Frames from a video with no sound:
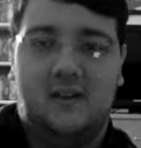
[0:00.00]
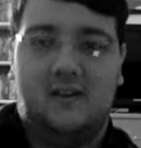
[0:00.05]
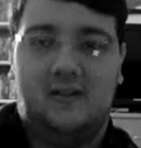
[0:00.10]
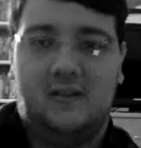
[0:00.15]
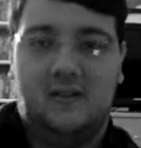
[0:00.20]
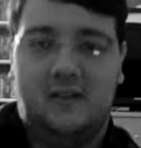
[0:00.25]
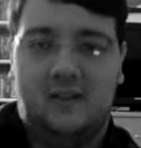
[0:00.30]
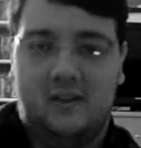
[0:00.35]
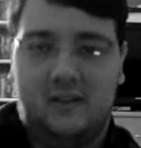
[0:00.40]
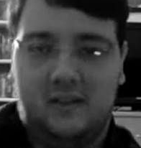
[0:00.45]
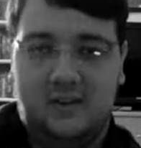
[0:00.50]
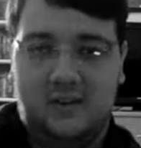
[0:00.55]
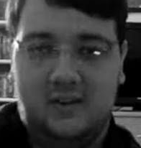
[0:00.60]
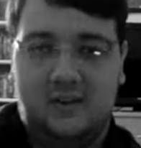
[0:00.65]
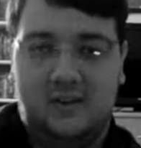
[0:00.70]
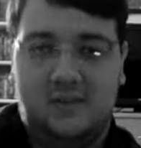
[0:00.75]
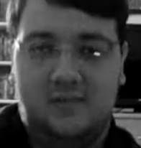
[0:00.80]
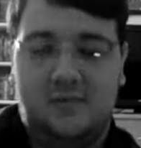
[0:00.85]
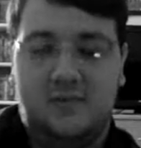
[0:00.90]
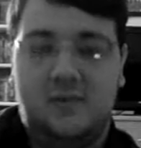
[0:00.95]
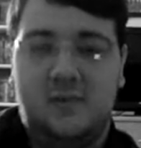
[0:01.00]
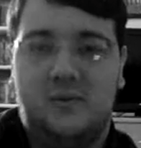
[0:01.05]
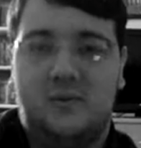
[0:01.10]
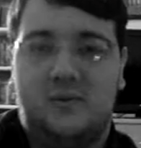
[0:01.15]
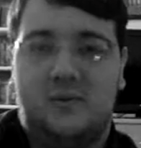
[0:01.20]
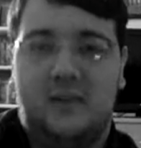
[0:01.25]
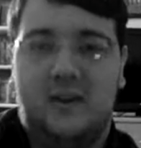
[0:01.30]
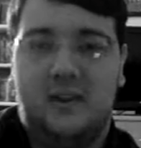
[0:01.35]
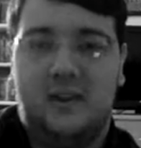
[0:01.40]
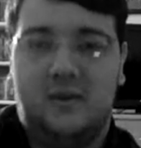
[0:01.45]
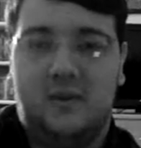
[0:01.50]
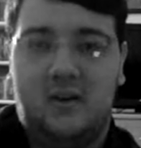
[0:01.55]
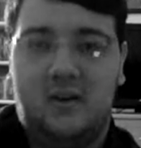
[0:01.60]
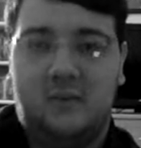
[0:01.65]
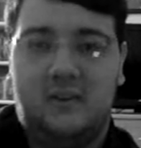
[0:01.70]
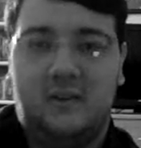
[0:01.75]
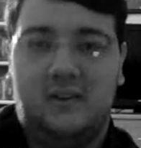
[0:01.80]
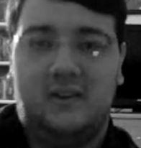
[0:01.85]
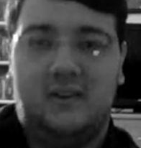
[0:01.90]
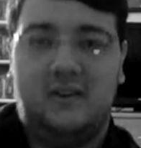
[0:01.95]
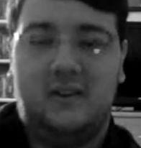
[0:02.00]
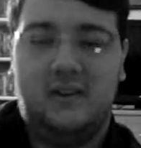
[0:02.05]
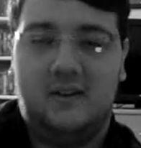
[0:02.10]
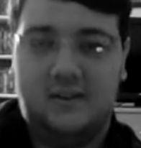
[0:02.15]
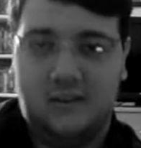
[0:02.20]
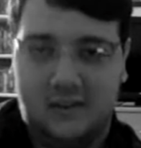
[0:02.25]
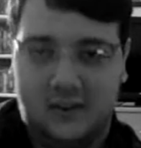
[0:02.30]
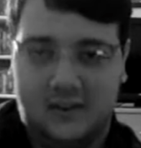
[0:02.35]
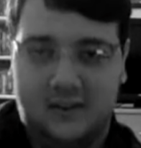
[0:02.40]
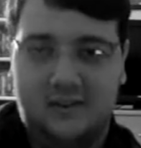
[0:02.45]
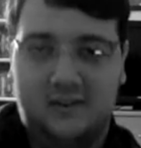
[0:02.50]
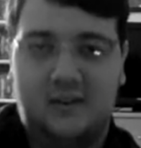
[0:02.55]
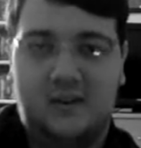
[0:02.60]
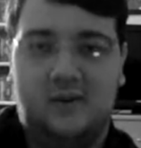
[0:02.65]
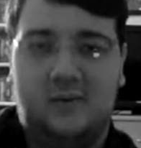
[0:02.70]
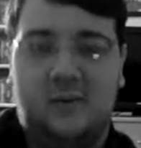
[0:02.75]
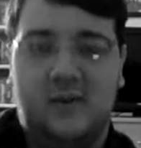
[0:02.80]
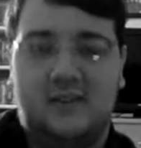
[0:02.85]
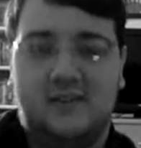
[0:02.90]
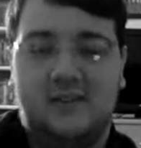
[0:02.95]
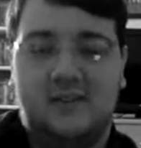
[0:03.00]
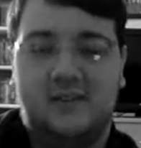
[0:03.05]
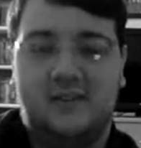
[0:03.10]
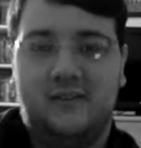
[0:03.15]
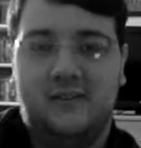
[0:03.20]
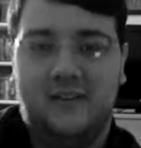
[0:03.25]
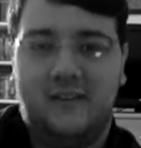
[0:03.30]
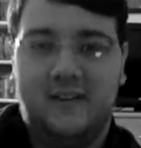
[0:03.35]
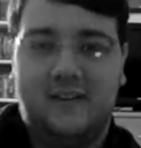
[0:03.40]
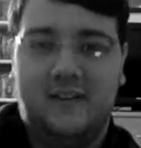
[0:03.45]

for this new follow-up since they directed the original.